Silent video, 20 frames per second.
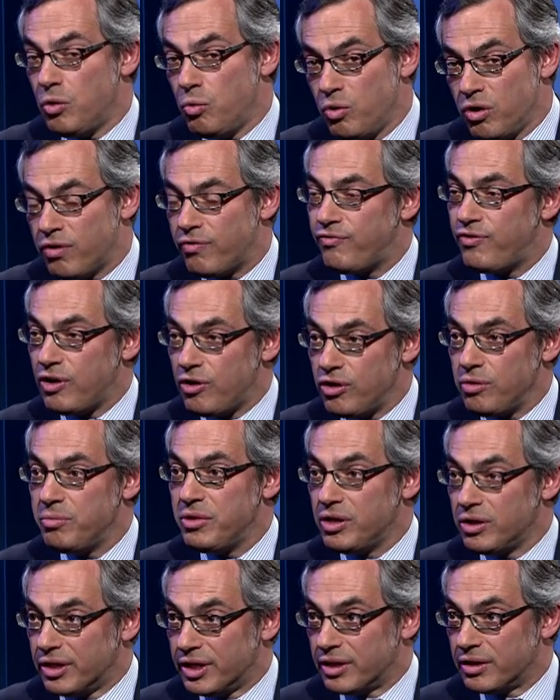We're fair to
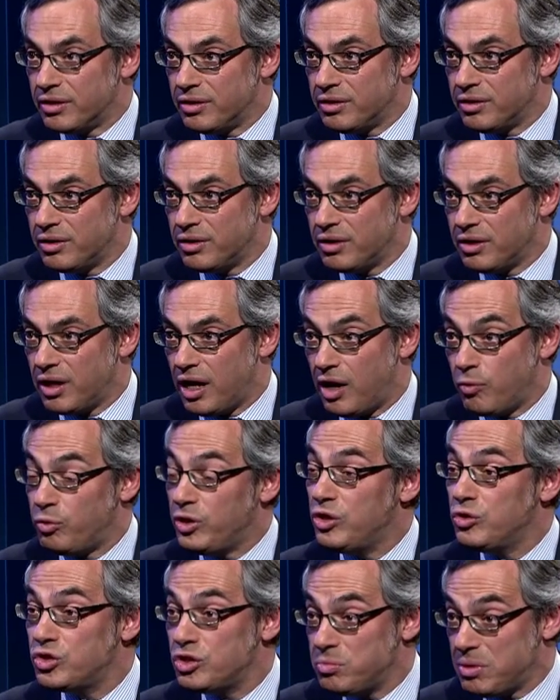middling. Uh,
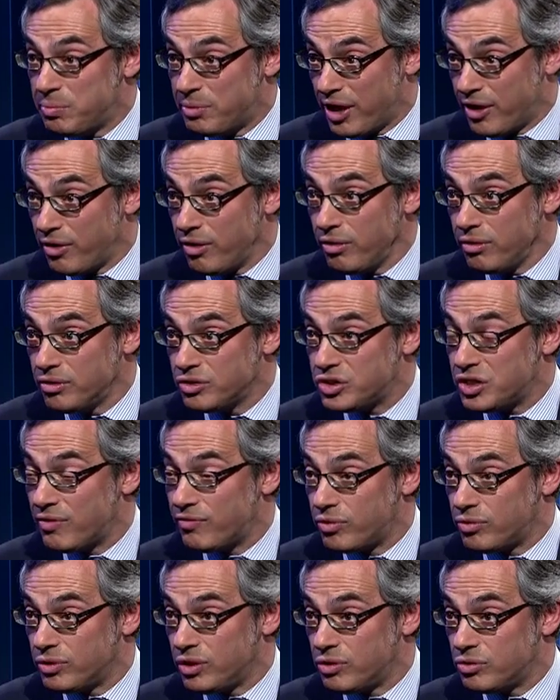we used to be better
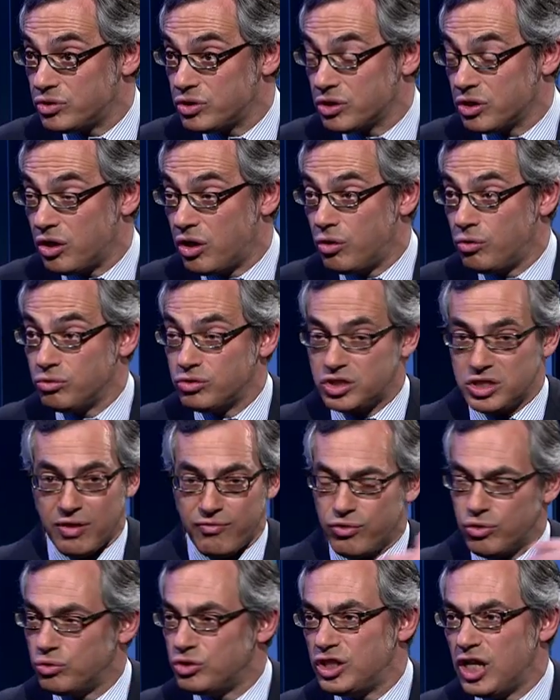several years ago,
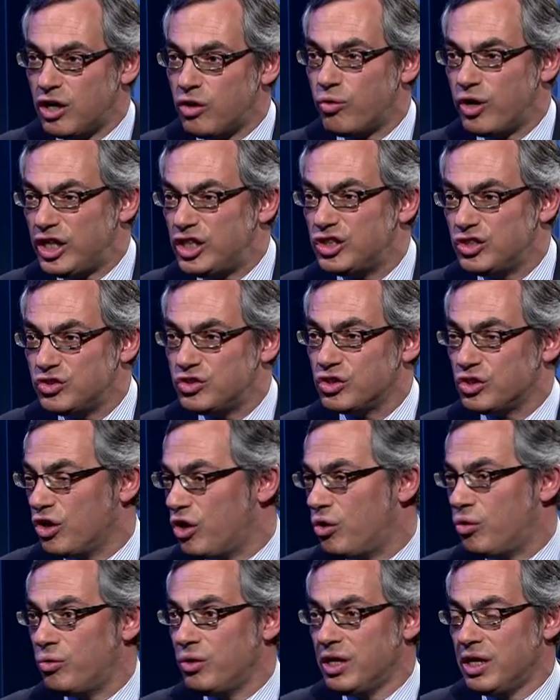several generations
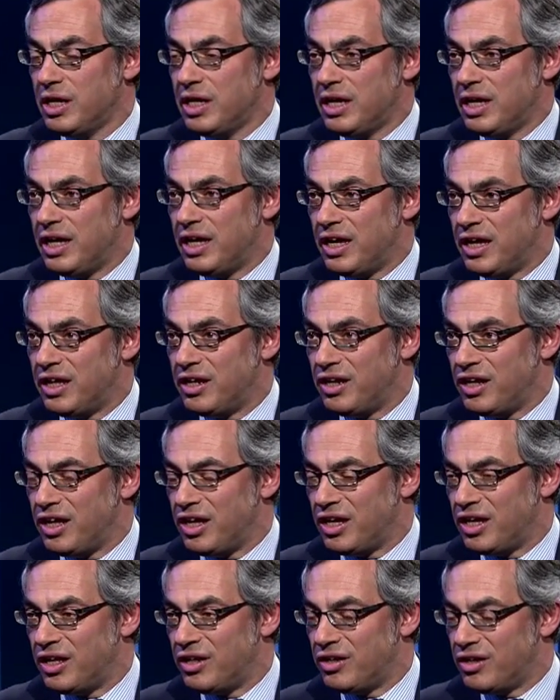ago in,
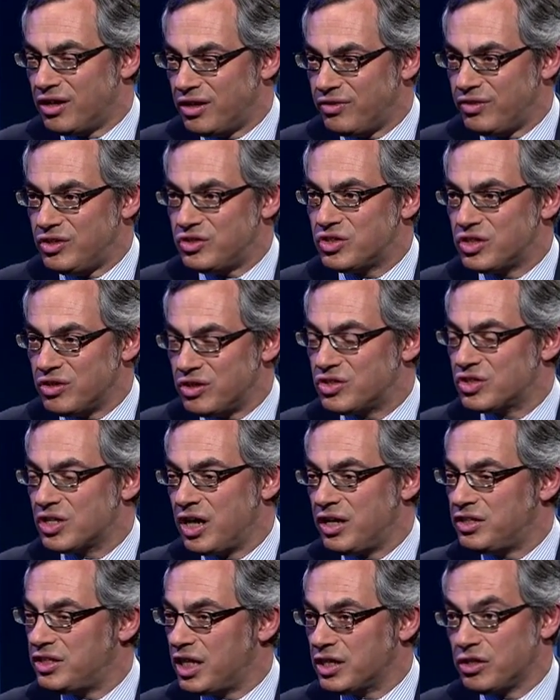in uh, these, this
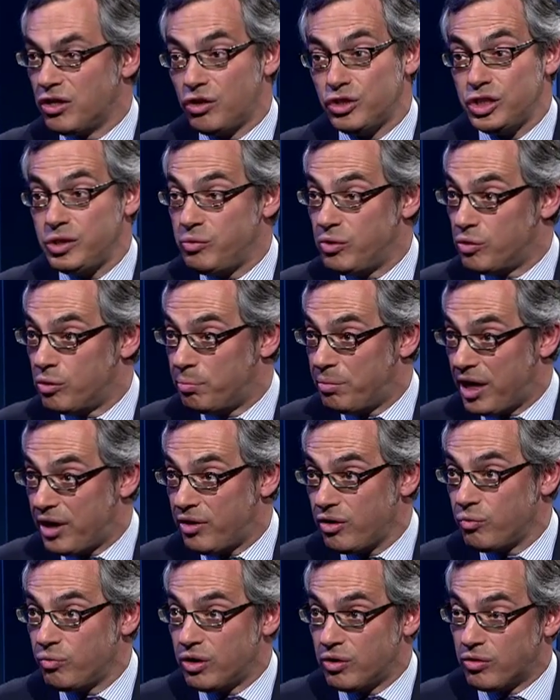kind of technology. We were
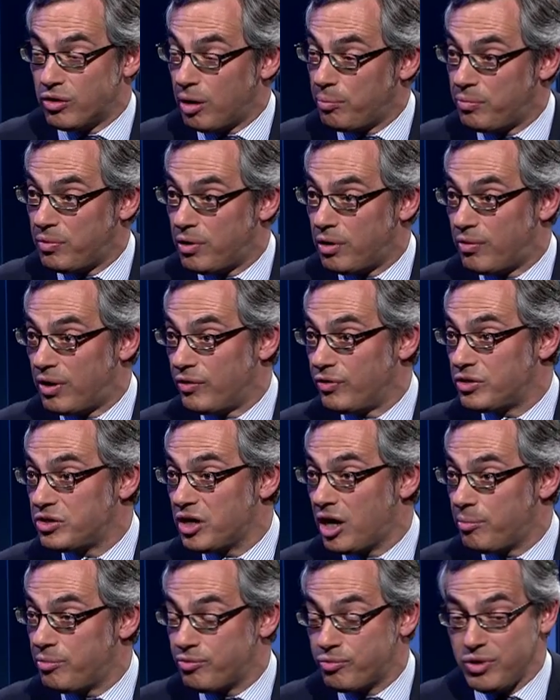better. We were up around the
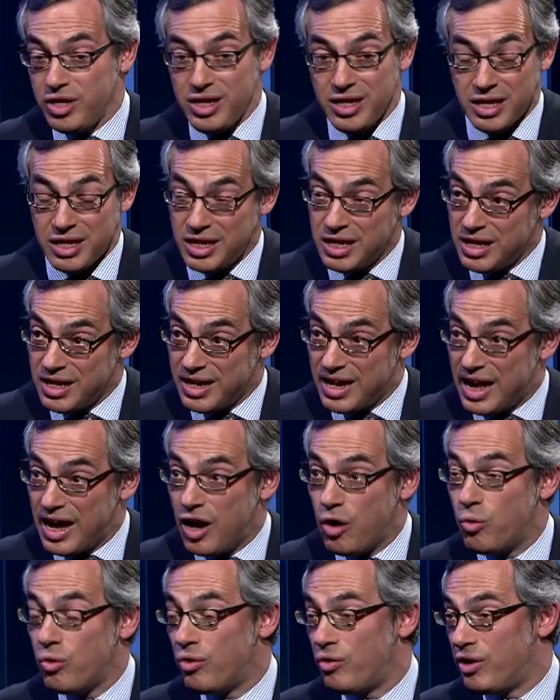top three.
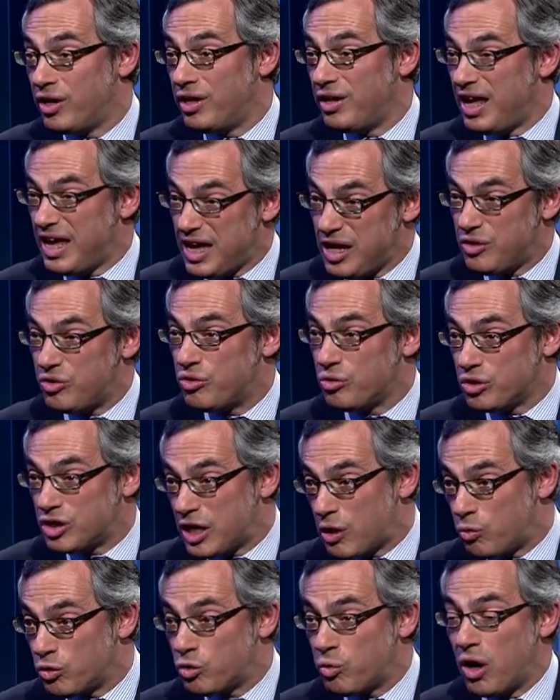Now we're at eighth or
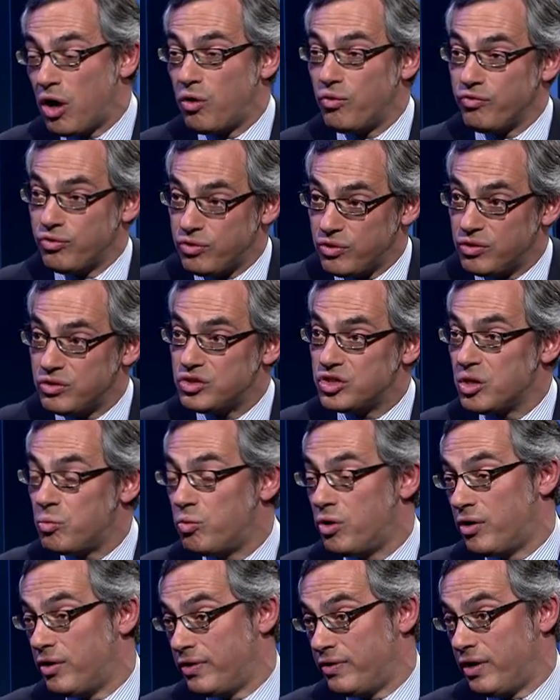twelfth,
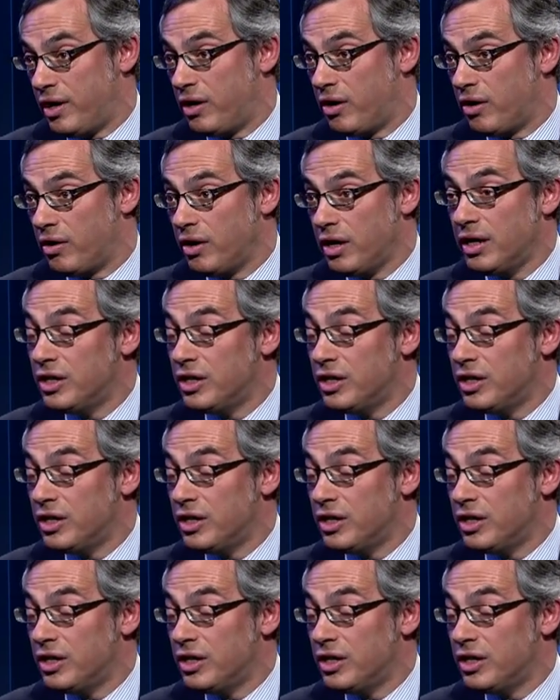somewhere in there.